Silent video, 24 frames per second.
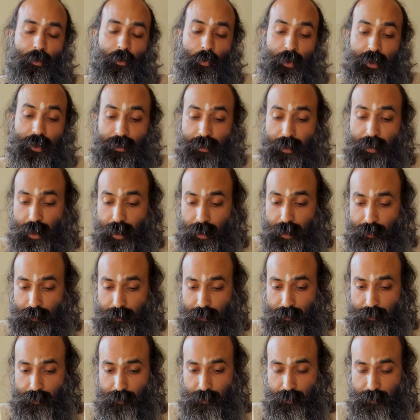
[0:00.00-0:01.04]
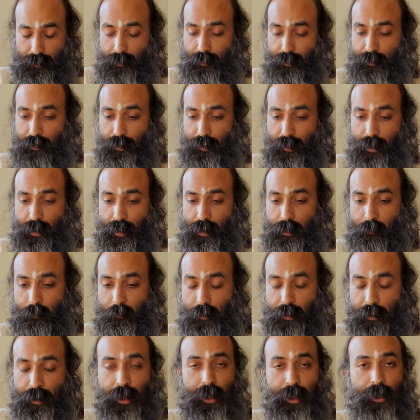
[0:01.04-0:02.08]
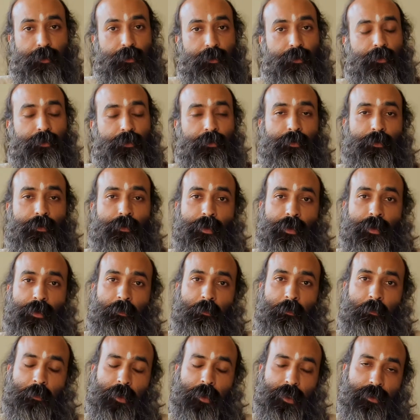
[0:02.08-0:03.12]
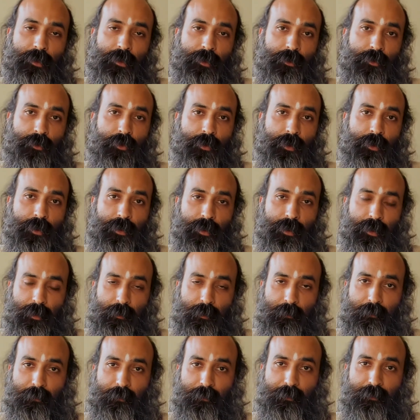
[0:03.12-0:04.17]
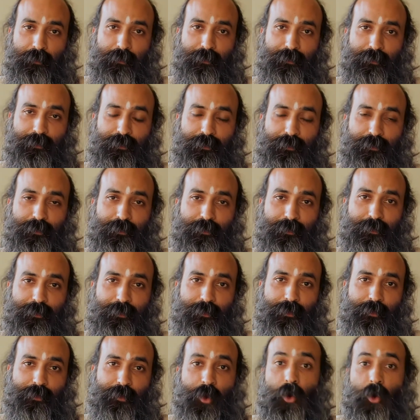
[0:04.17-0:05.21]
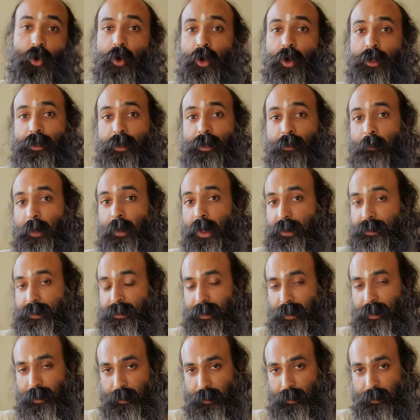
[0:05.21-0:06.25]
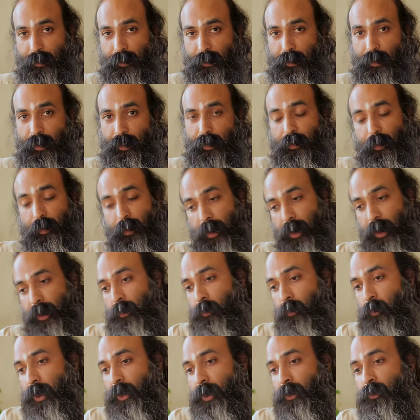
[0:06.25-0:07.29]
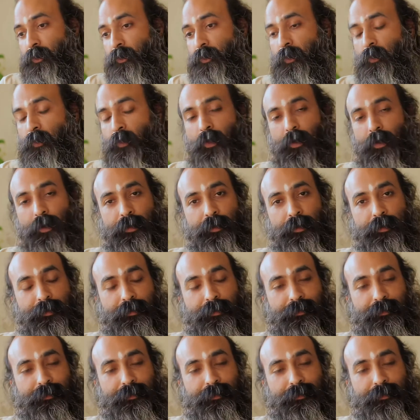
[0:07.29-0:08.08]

With that, he prayed to Mother Durga, got her blessing, then went to the war.